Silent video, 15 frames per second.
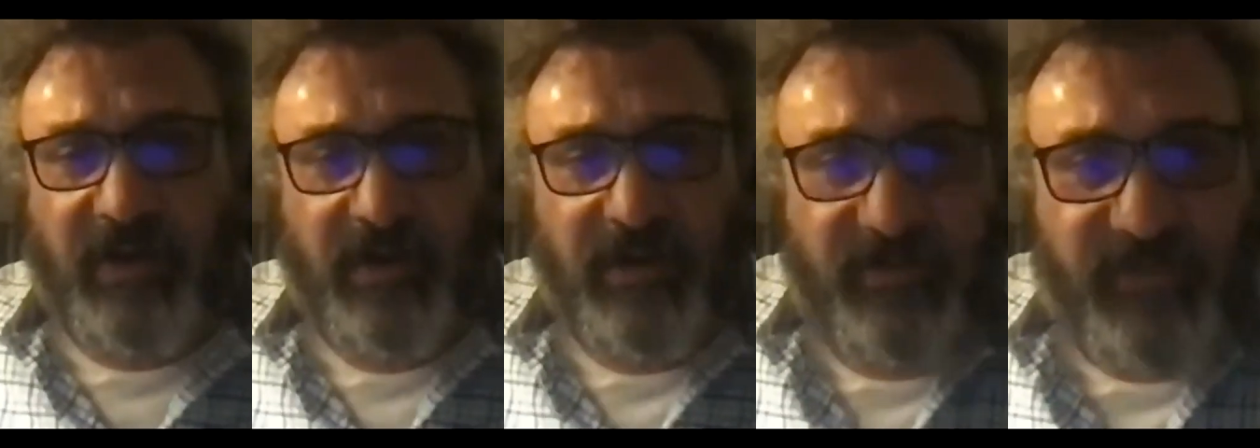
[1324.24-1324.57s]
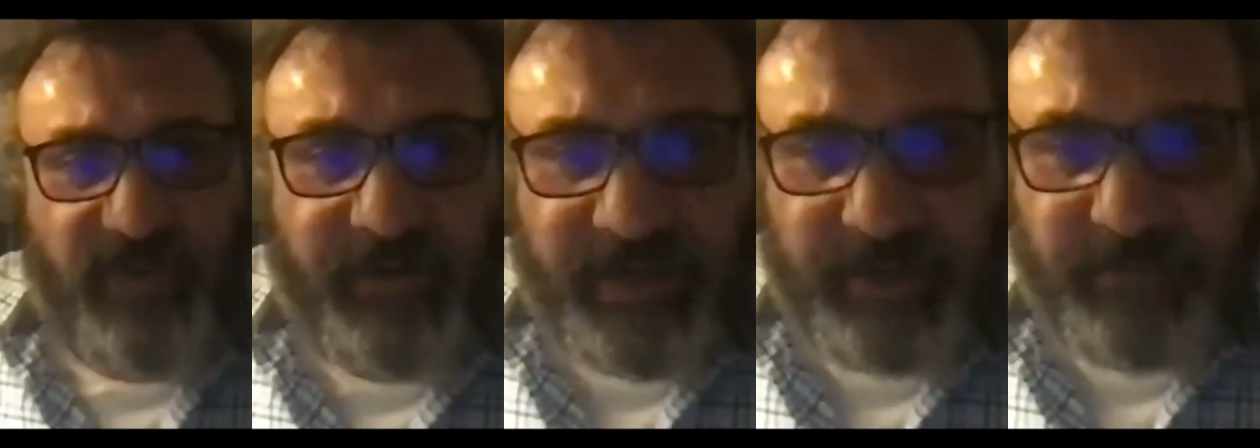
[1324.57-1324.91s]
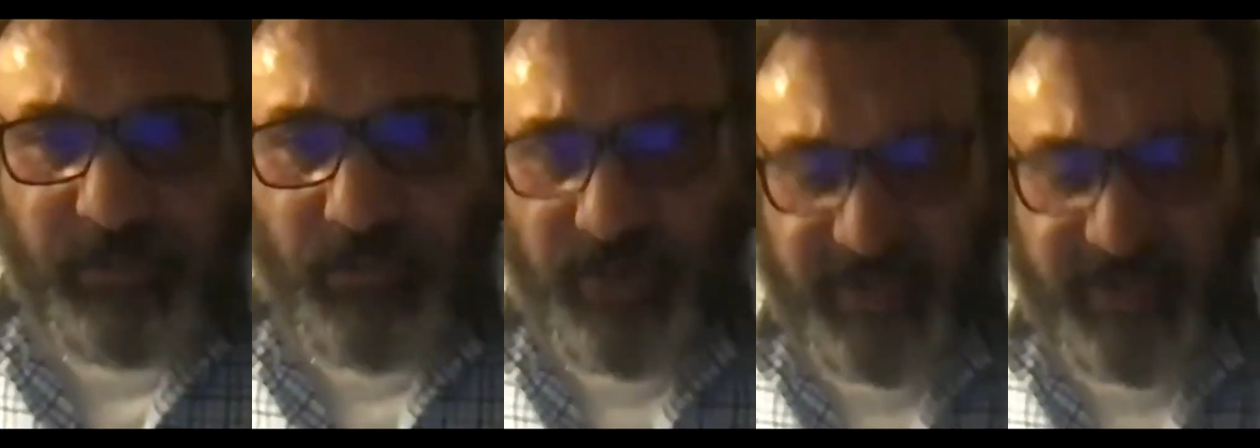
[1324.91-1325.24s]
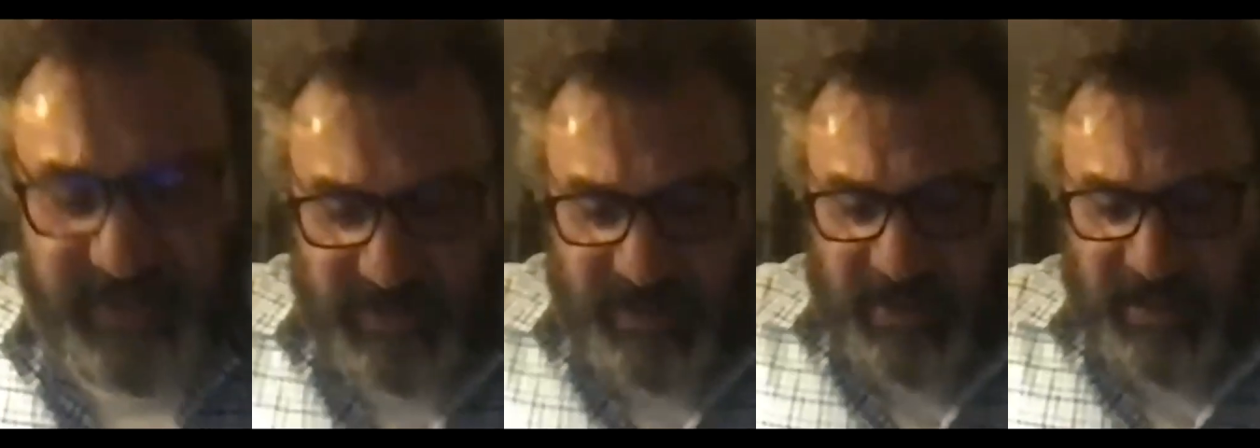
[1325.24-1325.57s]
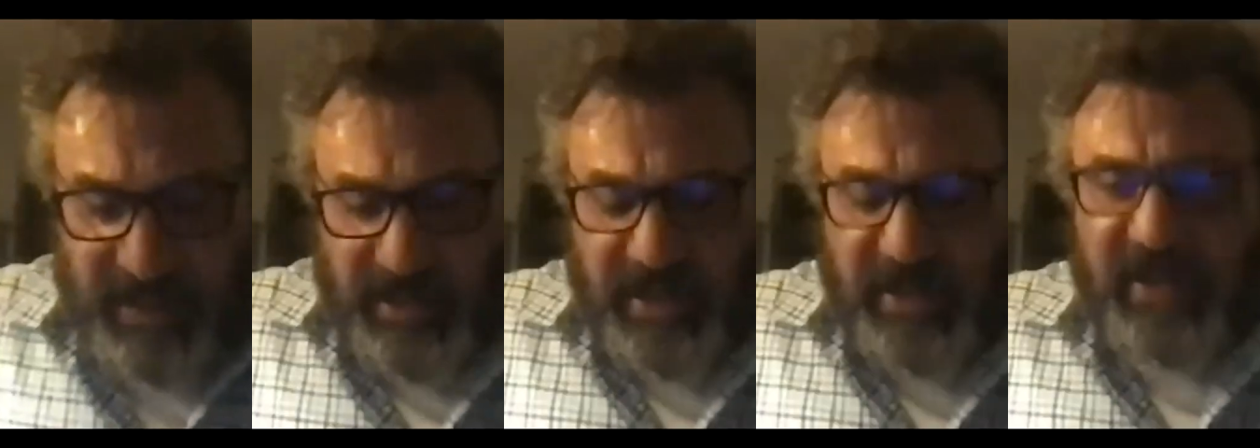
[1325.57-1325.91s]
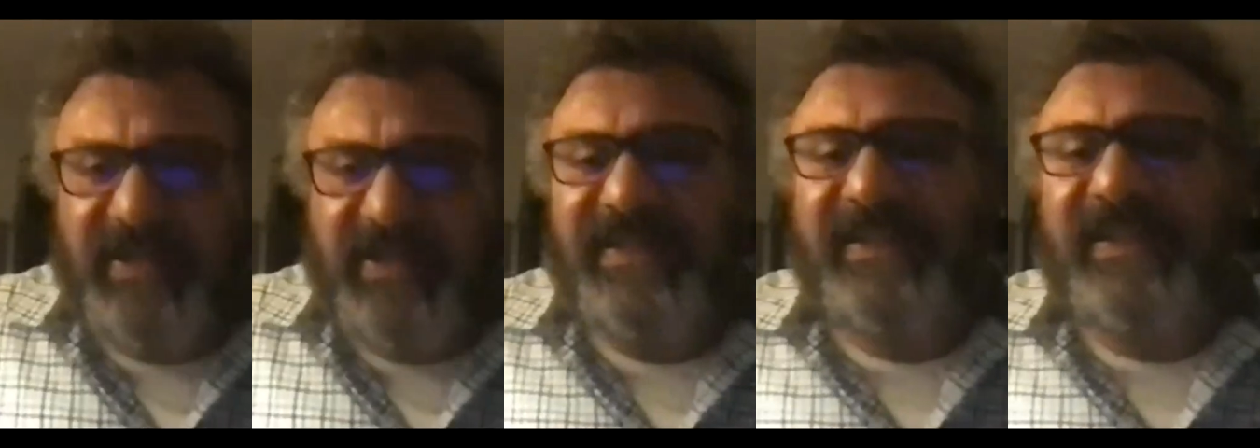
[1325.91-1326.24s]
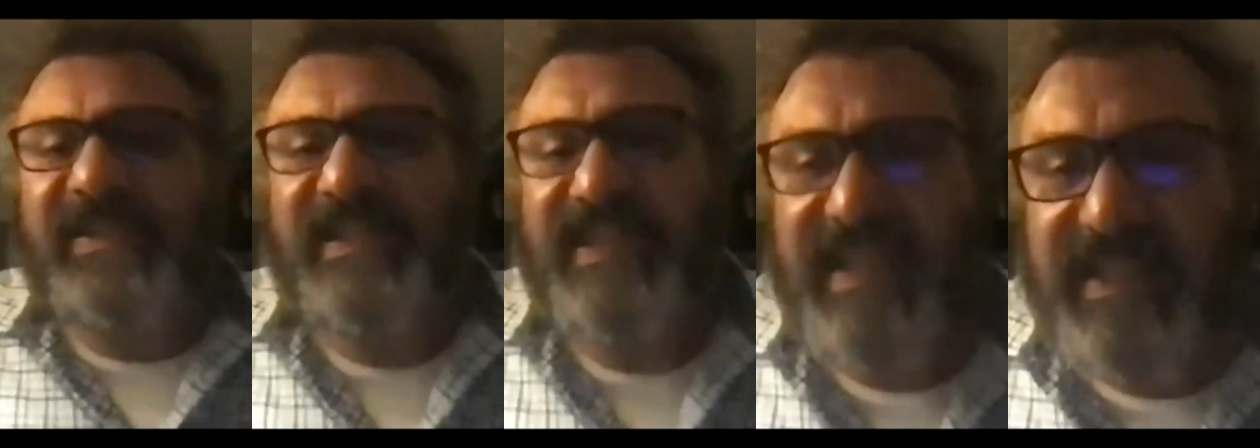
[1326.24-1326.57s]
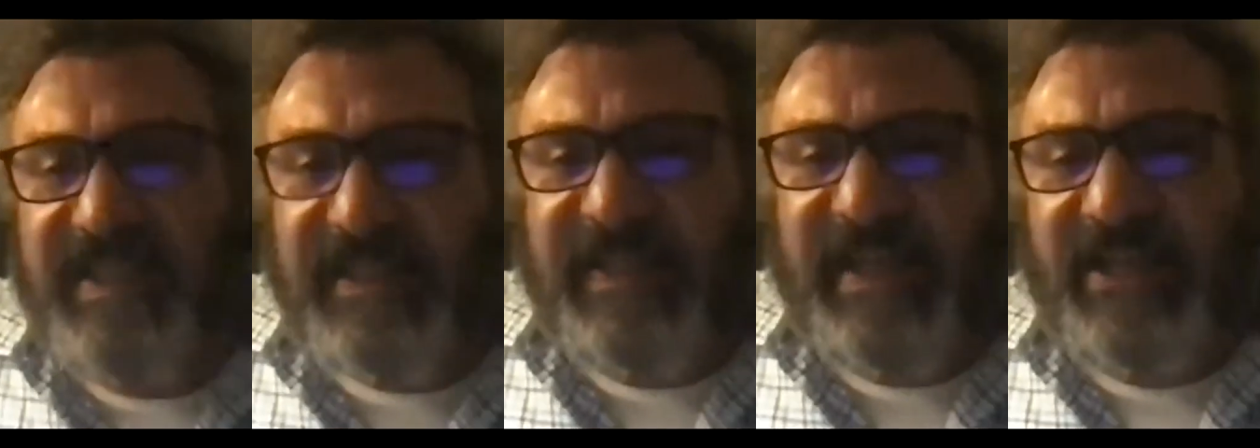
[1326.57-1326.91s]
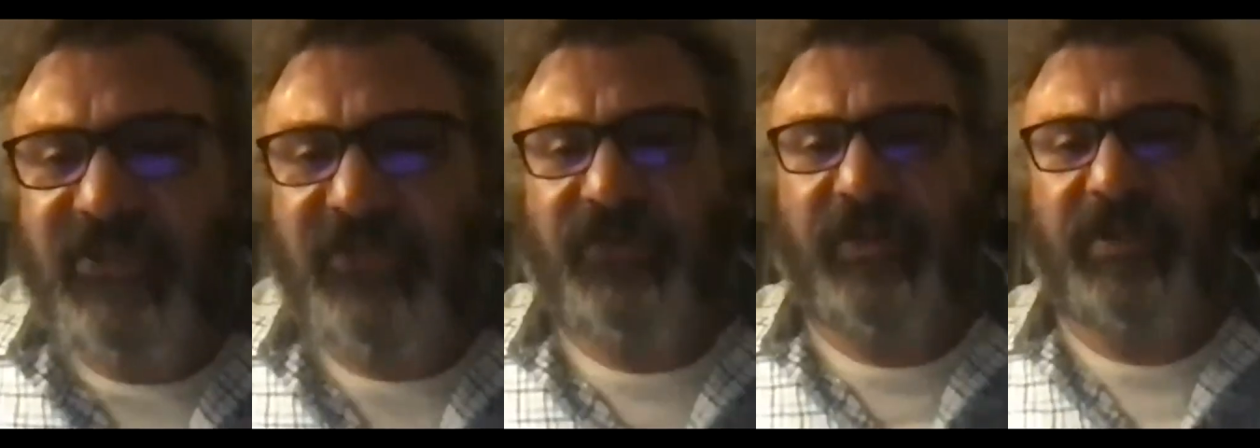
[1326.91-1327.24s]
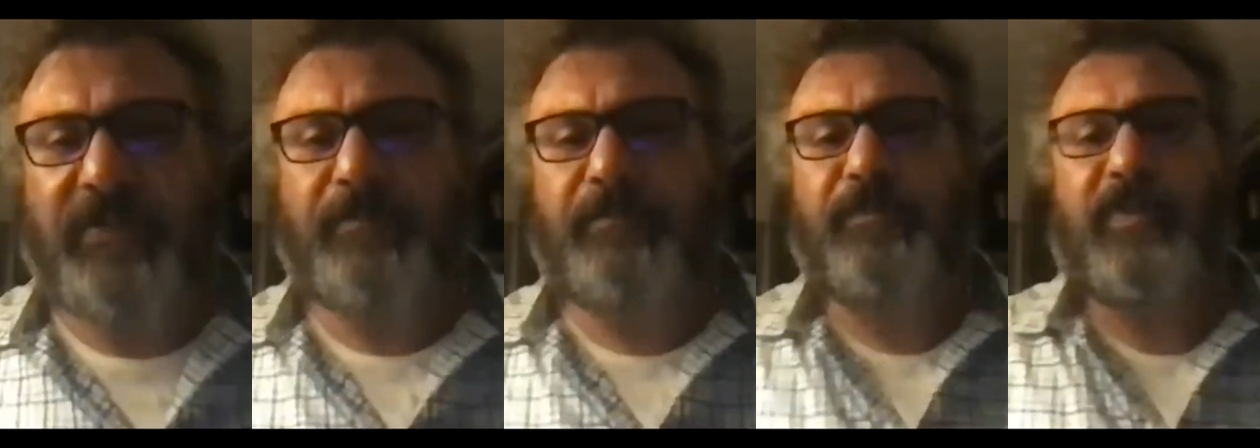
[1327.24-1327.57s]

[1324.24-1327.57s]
are very important. In the 16th century,